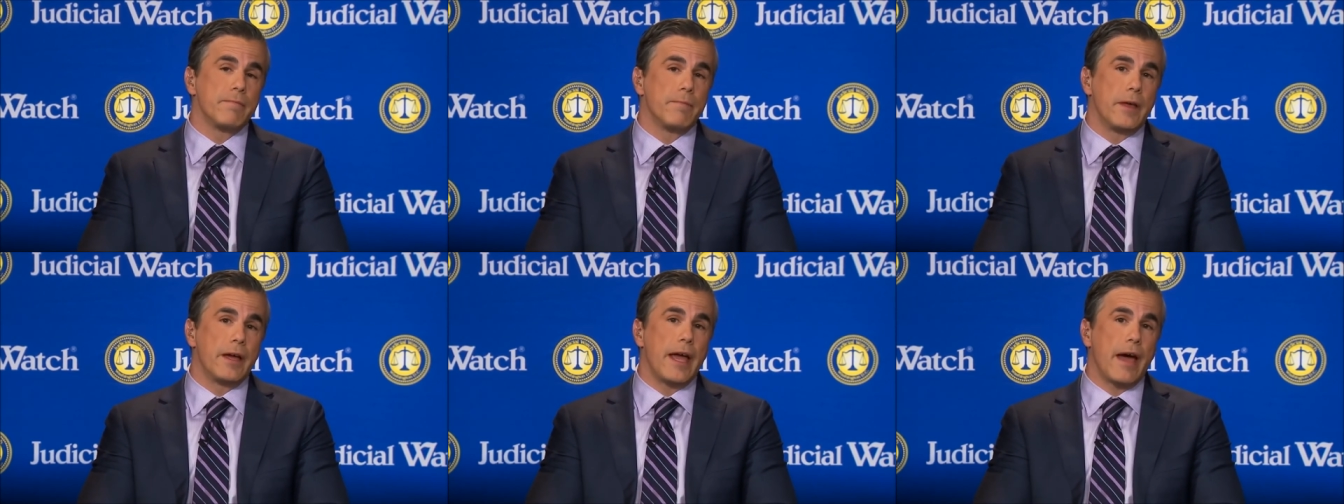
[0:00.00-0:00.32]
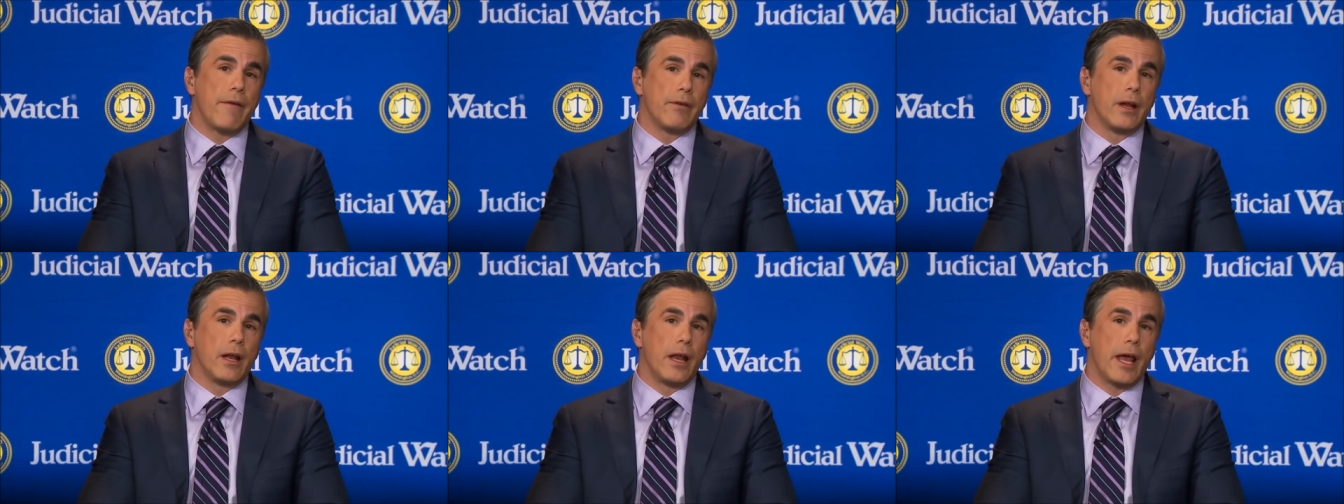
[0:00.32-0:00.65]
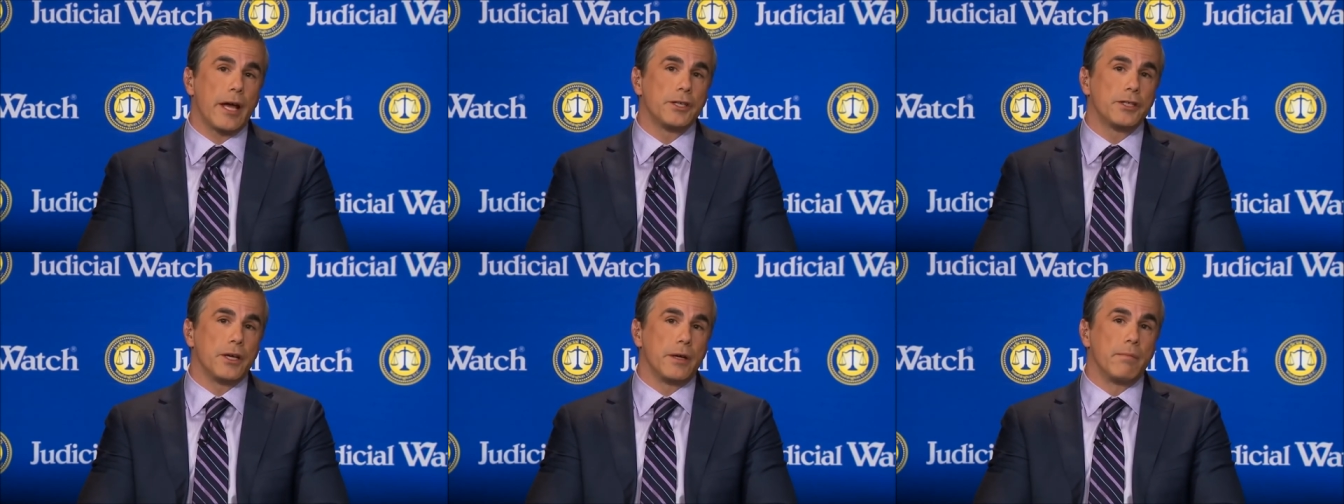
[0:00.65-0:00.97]
They have an
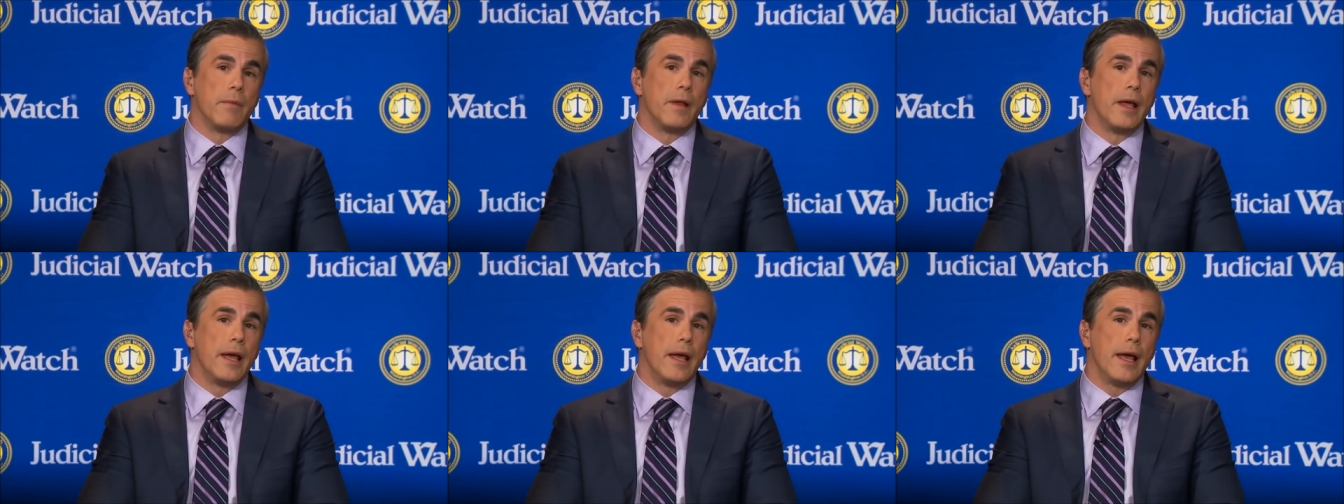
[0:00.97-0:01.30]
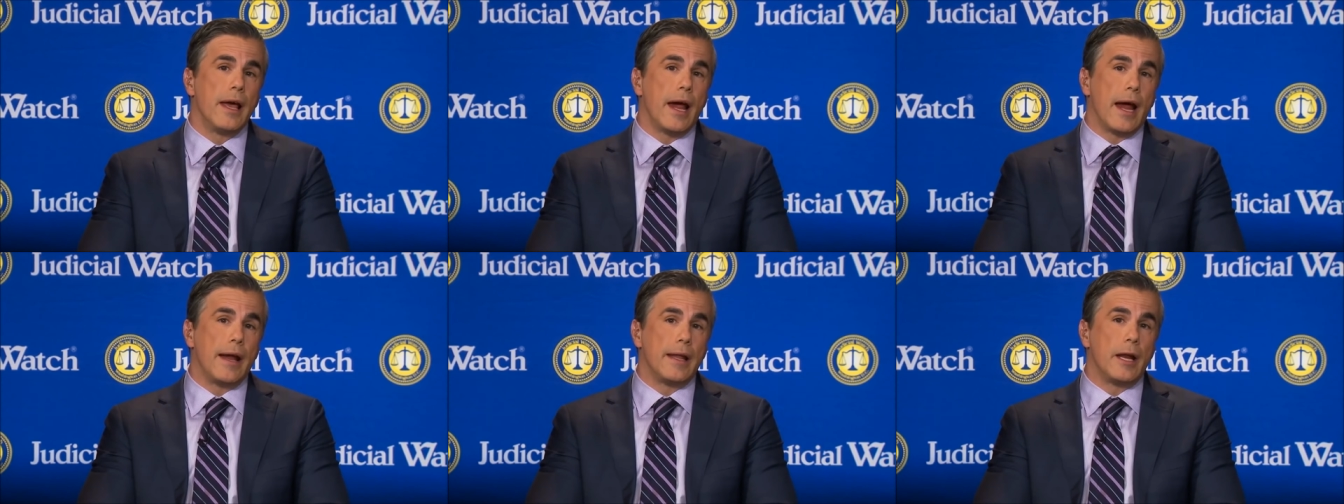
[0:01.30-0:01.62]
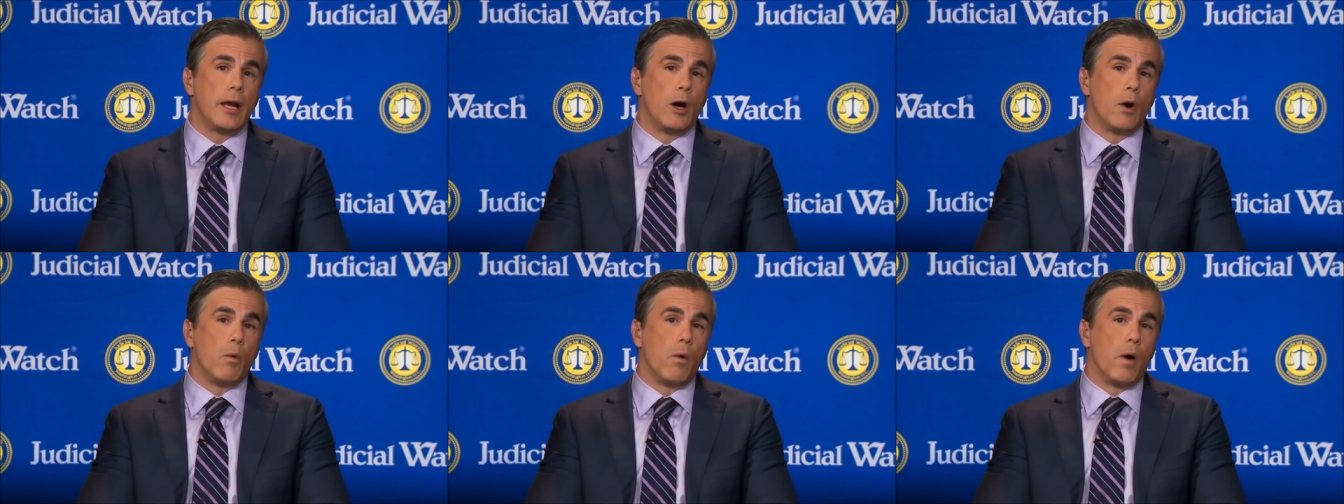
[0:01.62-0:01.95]
election and they
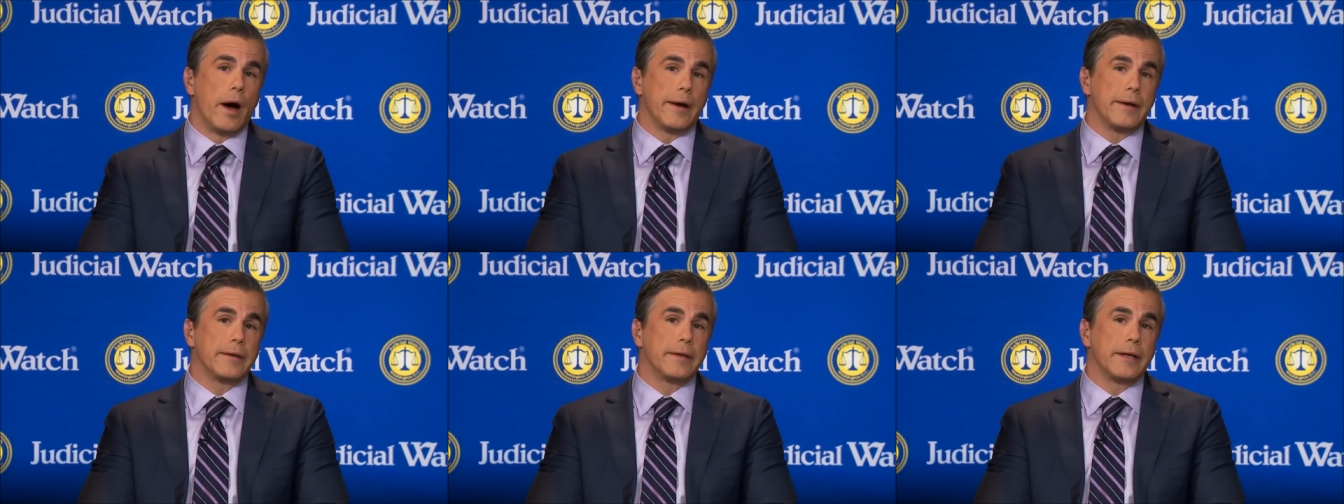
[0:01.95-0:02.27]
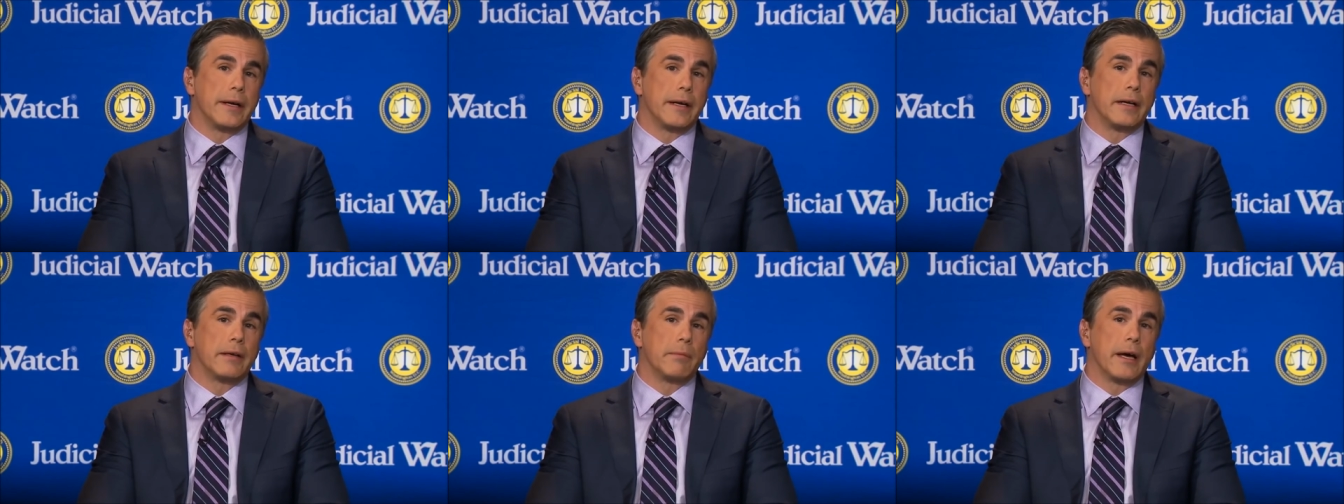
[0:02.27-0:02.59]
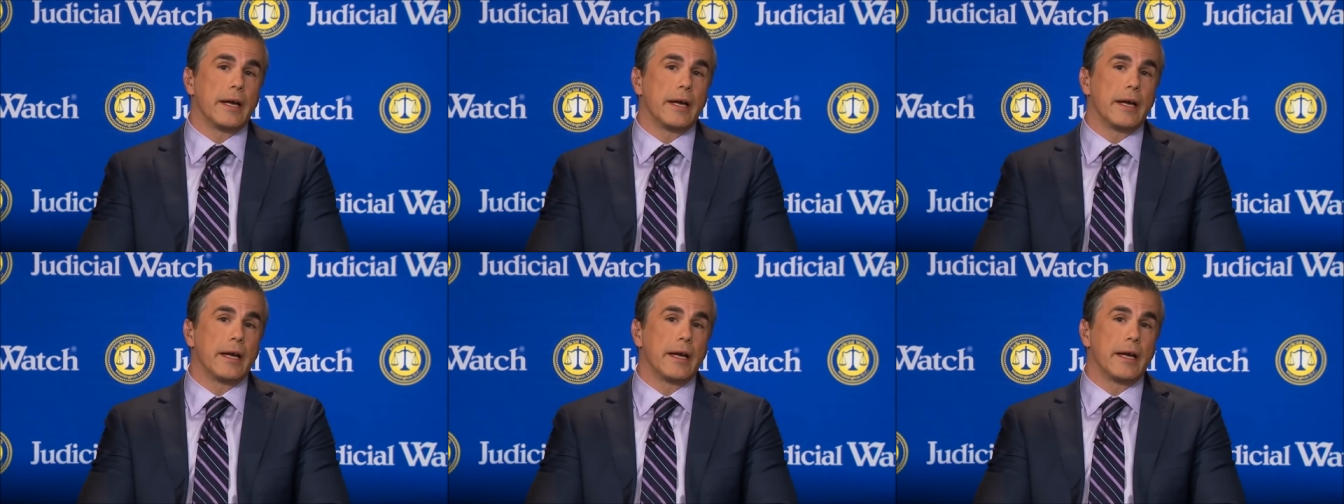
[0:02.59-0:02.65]
don't want uh,